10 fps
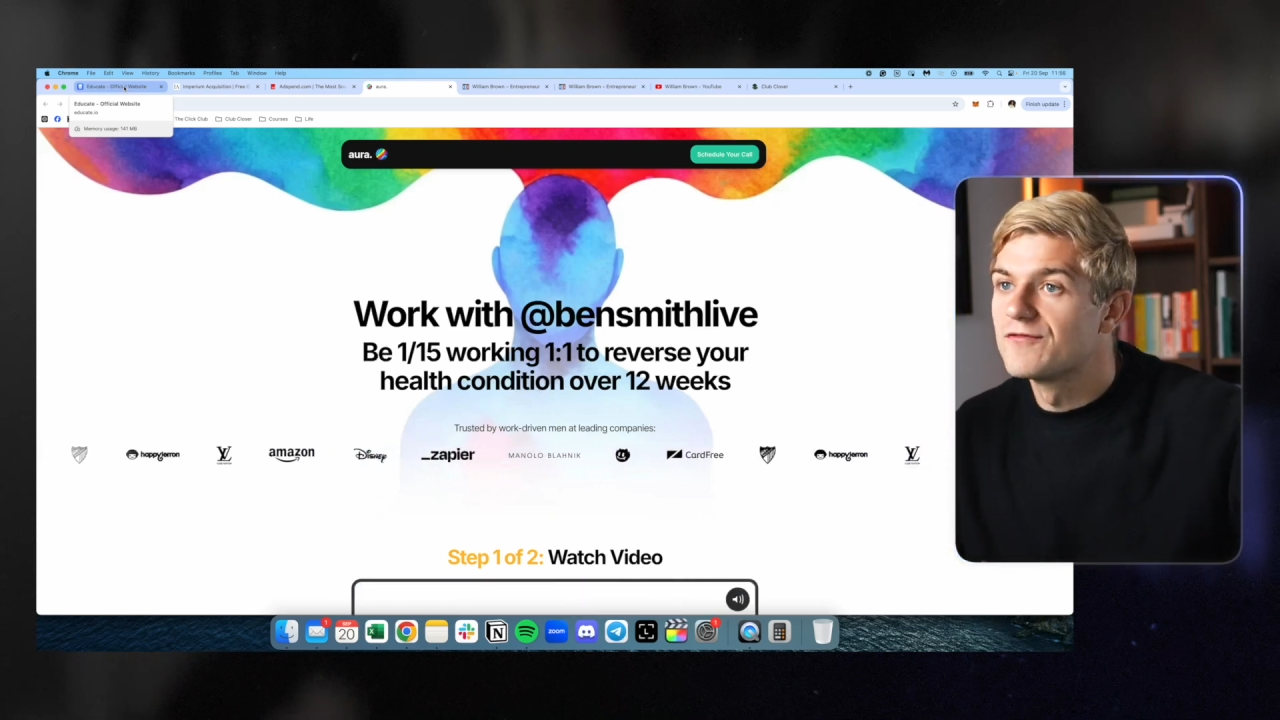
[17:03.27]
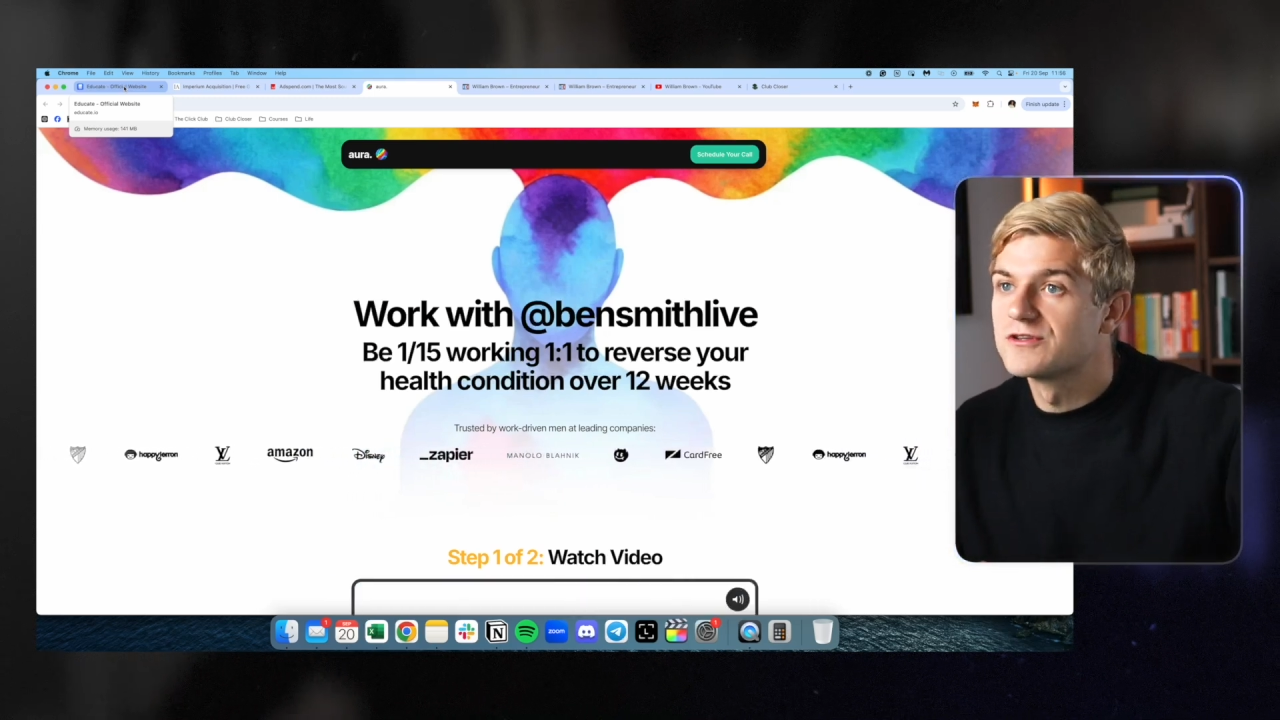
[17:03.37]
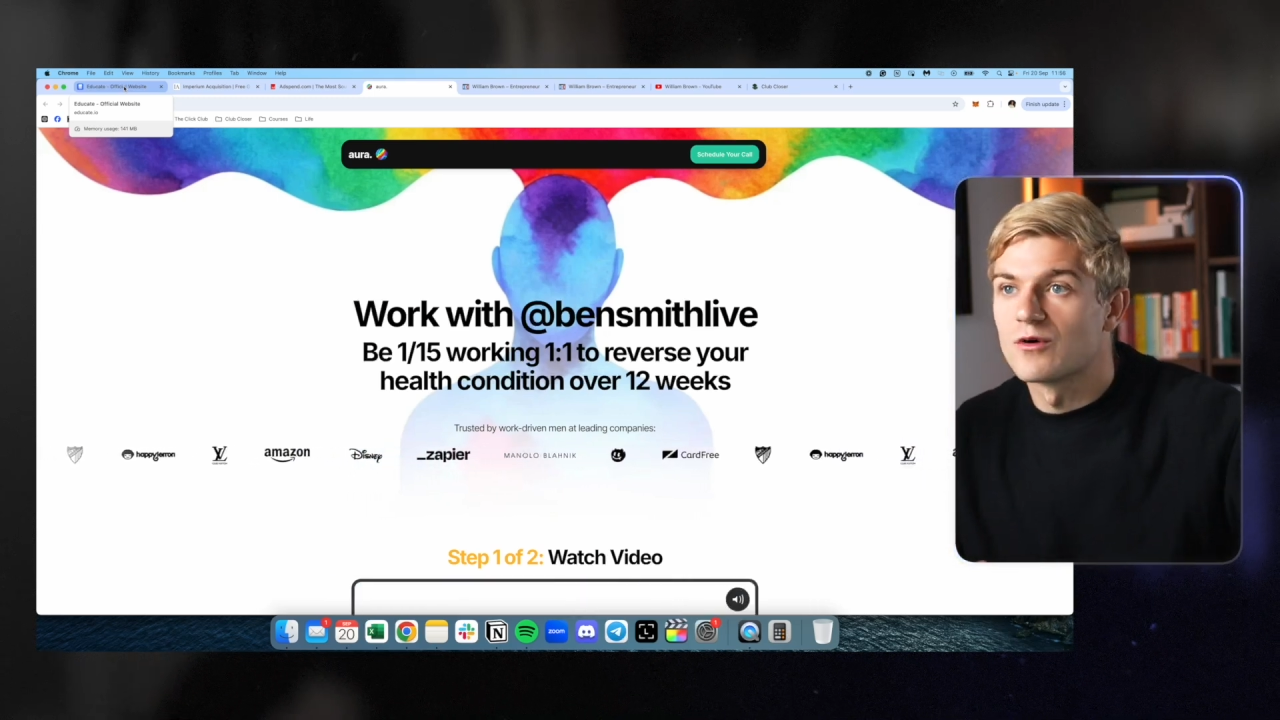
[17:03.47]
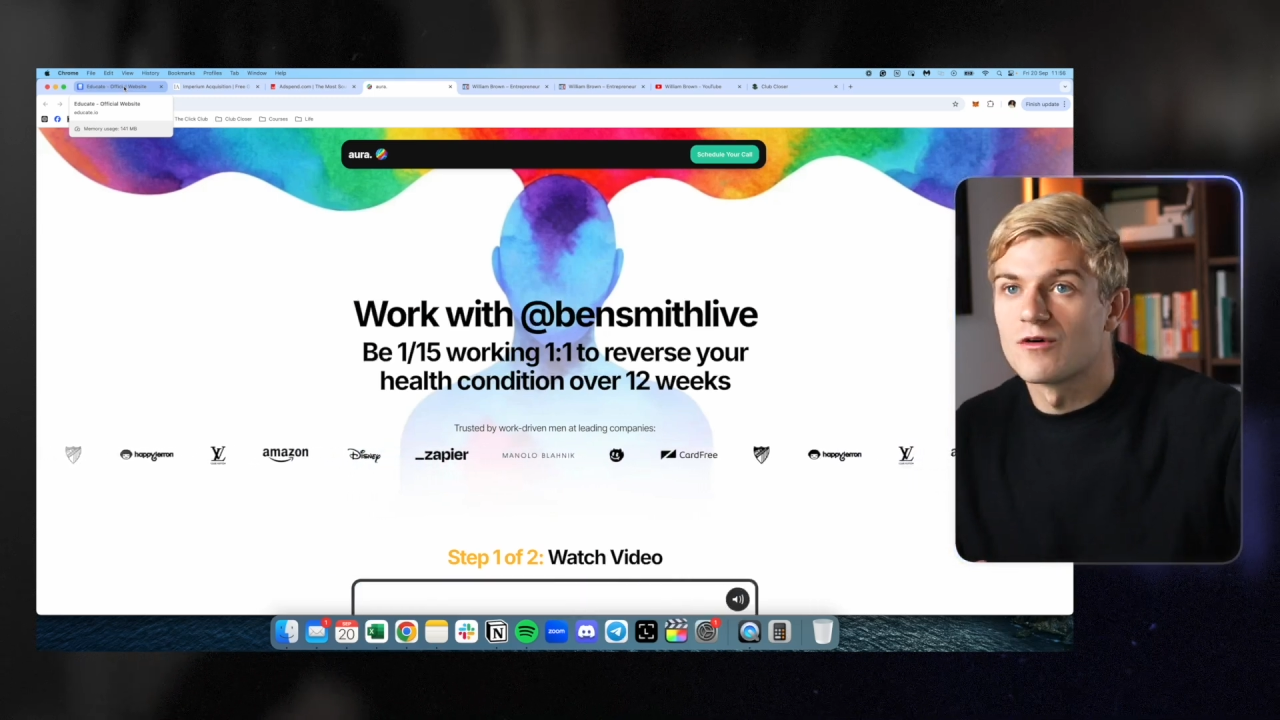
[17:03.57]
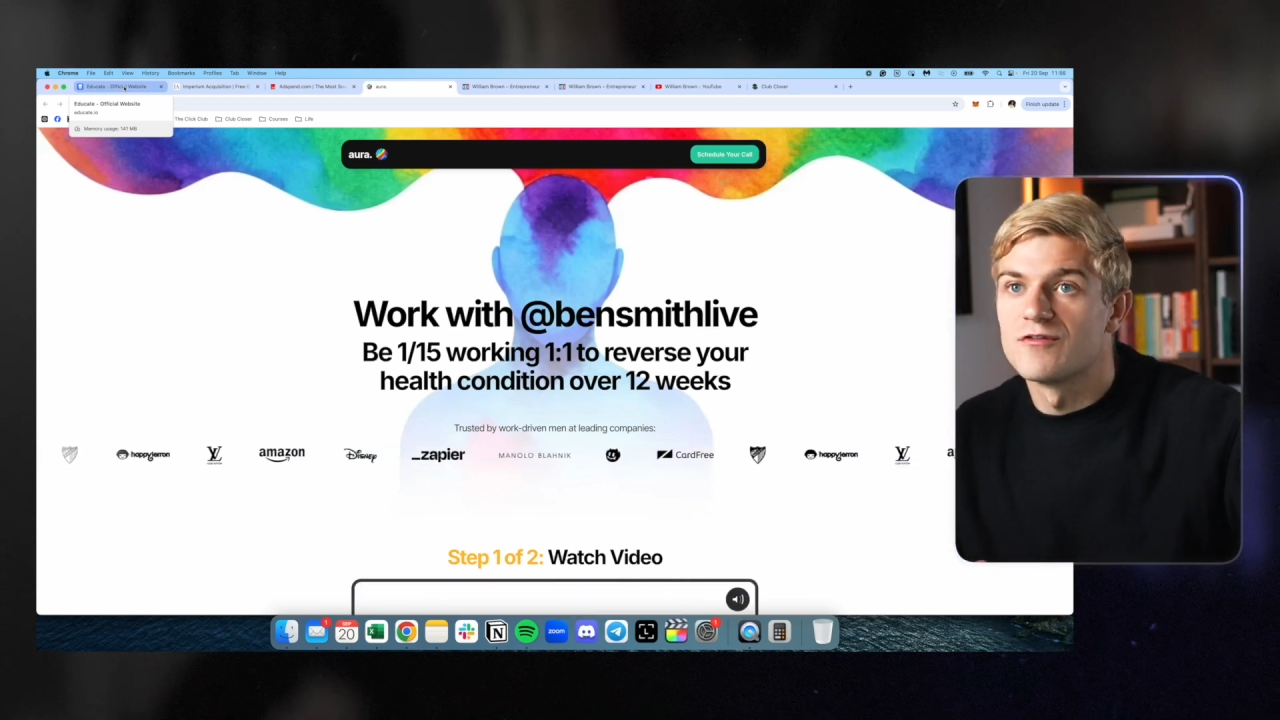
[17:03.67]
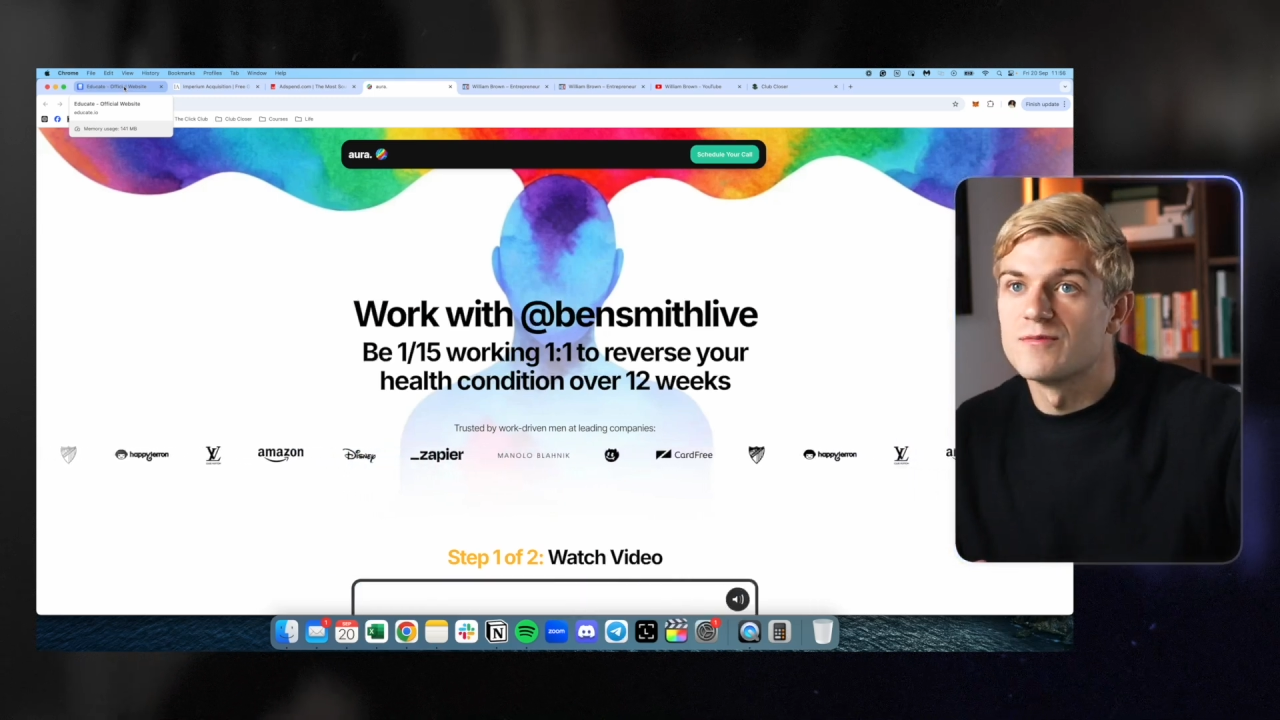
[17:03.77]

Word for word: photography